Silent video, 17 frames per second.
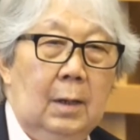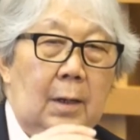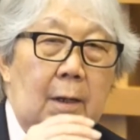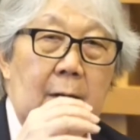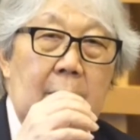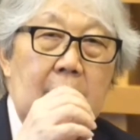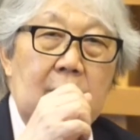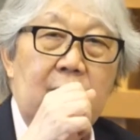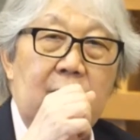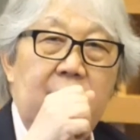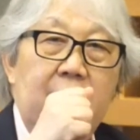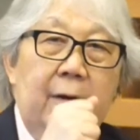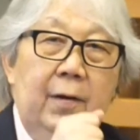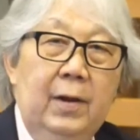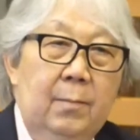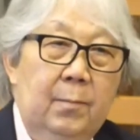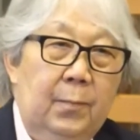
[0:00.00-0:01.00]
it is
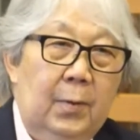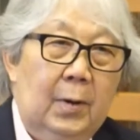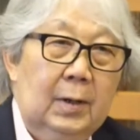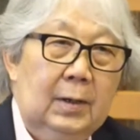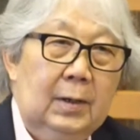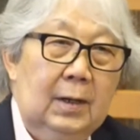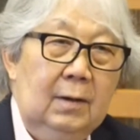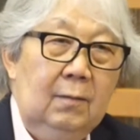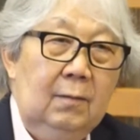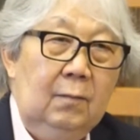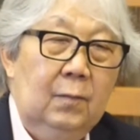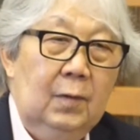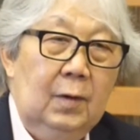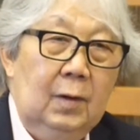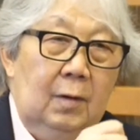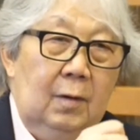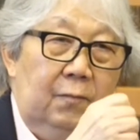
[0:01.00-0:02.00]
very important
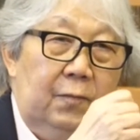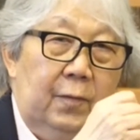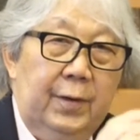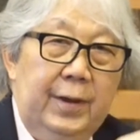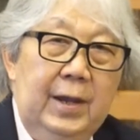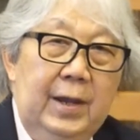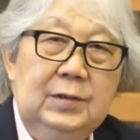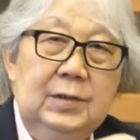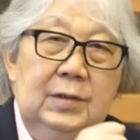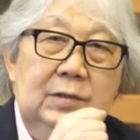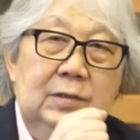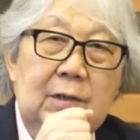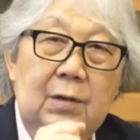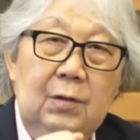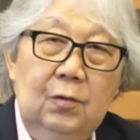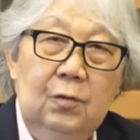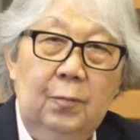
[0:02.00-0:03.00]
for Asians
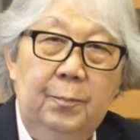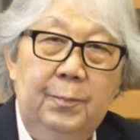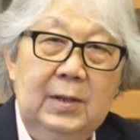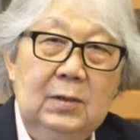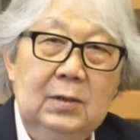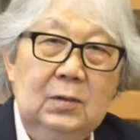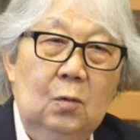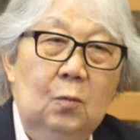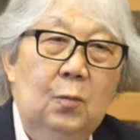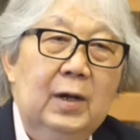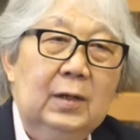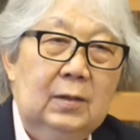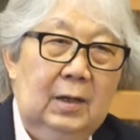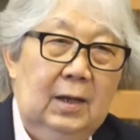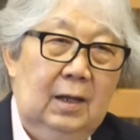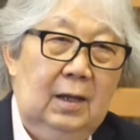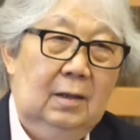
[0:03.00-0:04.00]
and Europeans to work
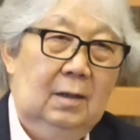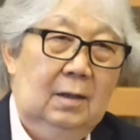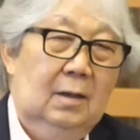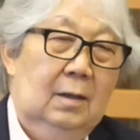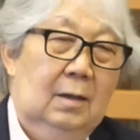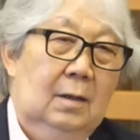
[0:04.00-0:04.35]
together,